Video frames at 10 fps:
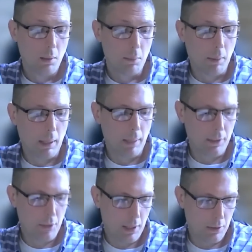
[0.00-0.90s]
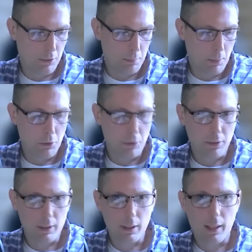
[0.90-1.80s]
I mean, my channel is
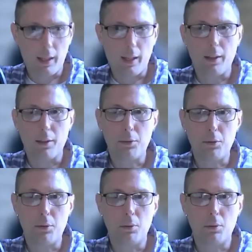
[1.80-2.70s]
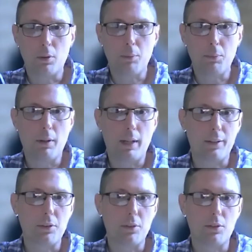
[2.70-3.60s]
mostly dedicated to crypto
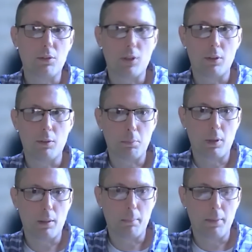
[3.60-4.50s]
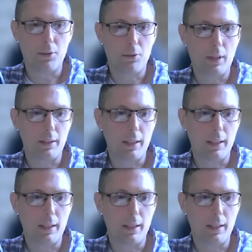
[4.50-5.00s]
assets that serve a purpose, right?